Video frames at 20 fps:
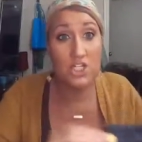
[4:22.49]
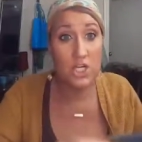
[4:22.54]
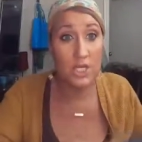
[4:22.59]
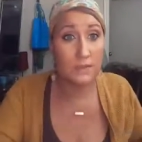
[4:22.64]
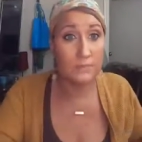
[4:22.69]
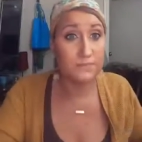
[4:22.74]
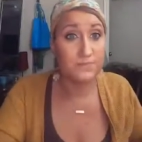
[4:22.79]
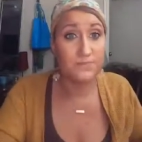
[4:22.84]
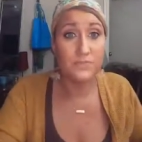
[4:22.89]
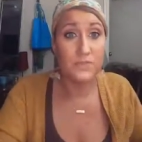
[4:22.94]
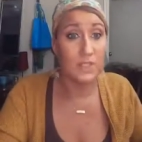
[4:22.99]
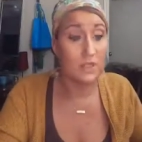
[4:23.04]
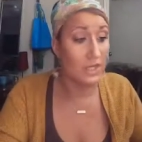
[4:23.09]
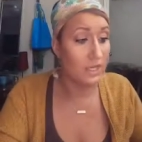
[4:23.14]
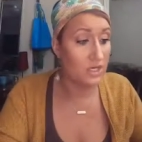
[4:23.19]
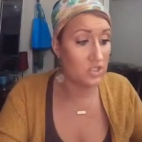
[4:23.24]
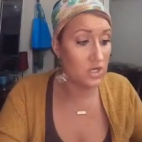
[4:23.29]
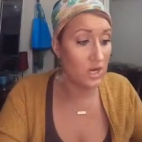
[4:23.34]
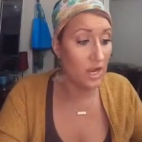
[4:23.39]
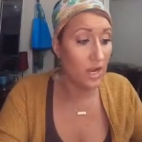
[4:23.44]
it. Let
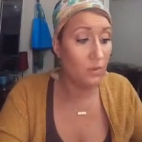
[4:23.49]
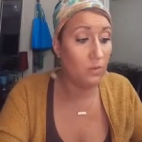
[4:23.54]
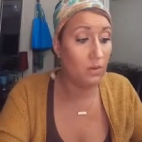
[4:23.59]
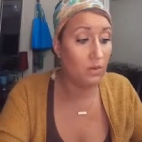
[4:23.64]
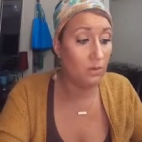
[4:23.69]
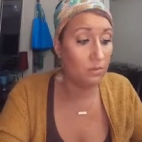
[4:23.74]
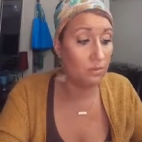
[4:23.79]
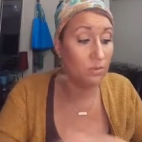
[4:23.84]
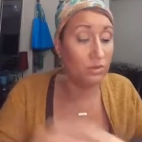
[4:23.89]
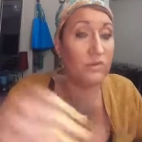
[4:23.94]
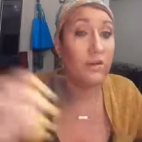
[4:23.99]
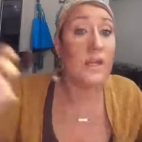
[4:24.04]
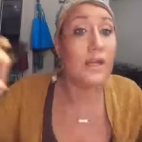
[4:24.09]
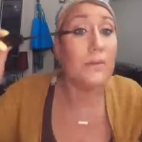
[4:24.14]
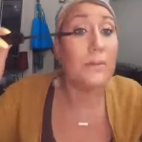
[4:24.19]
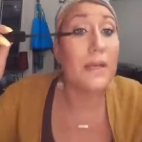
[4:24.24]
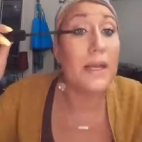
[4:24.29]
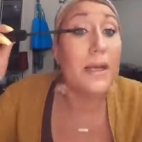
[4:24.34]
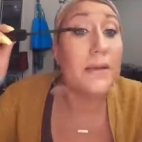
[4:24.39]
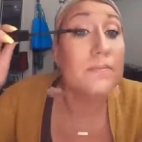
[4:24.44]
it dry. We'll move it in a
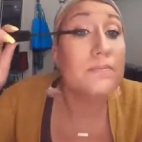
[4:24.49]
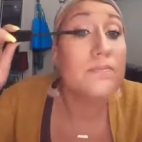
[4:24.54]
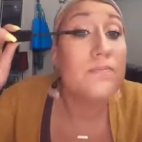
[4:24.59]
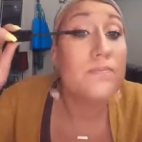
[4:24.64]
minute.